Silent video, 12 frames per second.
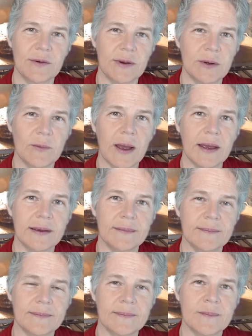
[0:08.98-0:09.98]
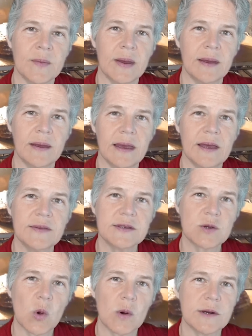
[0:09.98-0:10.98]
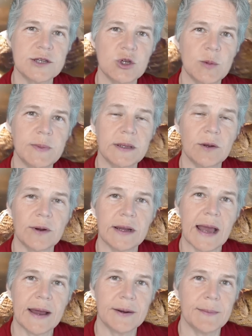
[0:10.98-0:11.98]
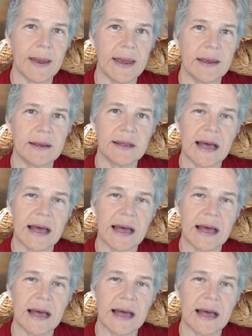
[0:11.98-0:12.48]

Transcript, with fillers: Greenway. In this course, you'll be learning how to bake